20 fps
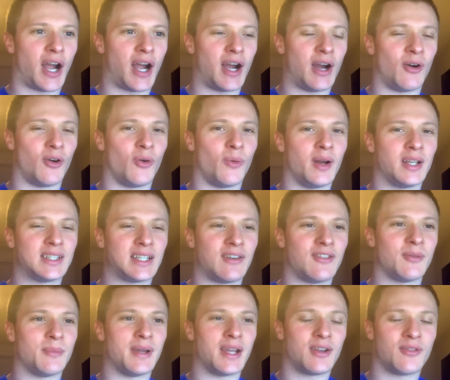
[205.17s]
always have
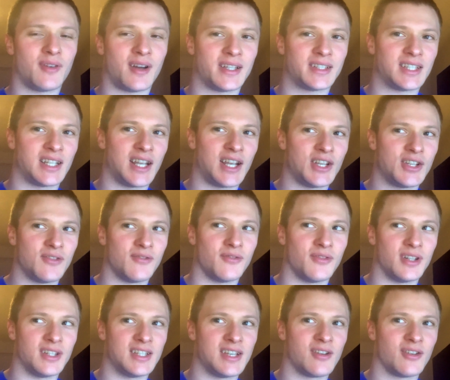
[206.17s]
a big fascination
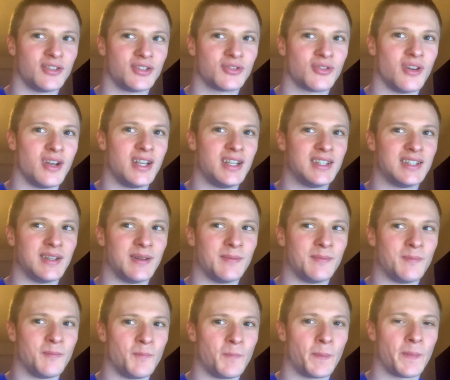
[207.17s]
for till screens?
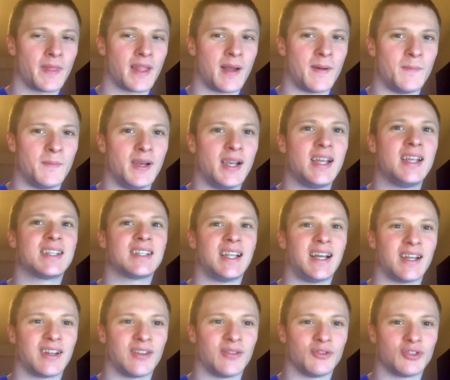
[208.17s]
And please
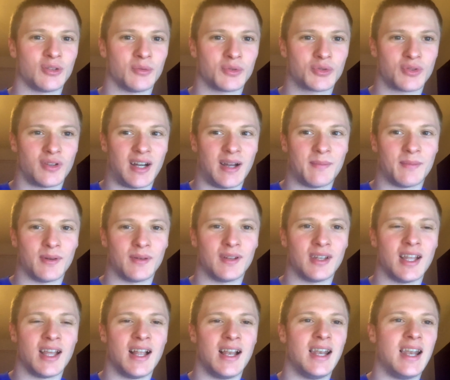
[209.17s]
like and subscribe and
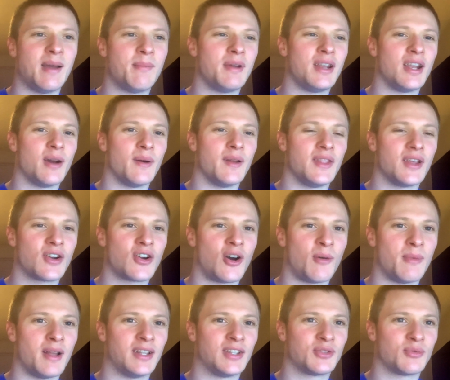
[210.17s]
let me know in the
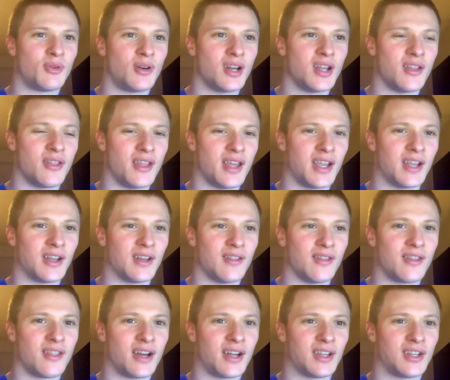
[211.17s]
comments what you think,
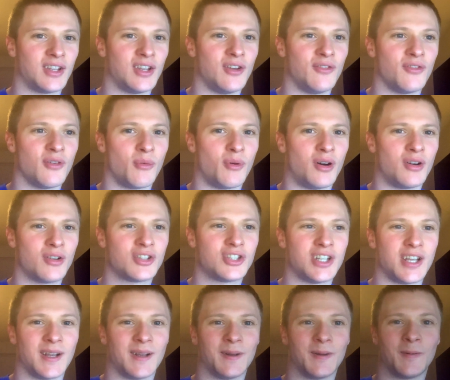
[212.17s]
and thank you for
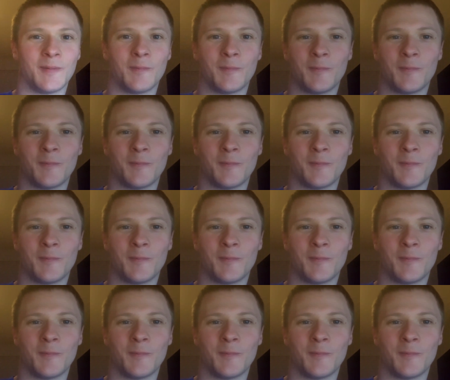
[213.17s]
watching.